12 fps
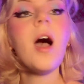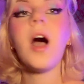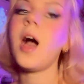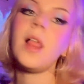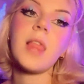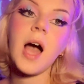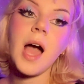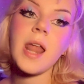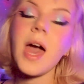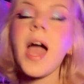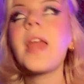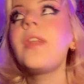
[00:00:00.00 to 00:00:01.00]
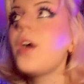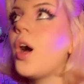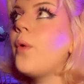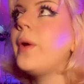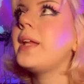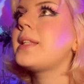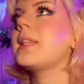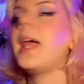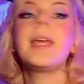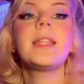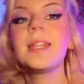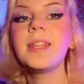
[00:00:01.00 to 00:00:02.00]
a lot. I know it's
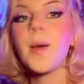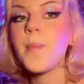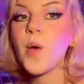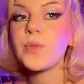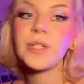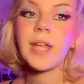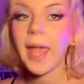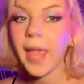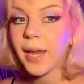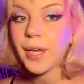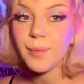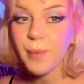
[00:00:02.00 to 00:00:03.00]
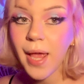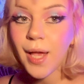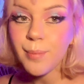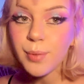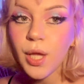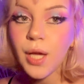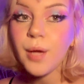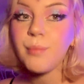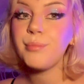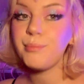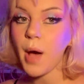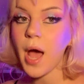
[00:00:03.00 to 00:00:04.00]
like the most canon makeup look,
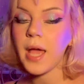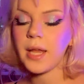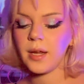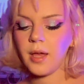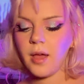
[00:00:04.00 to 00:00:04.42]
but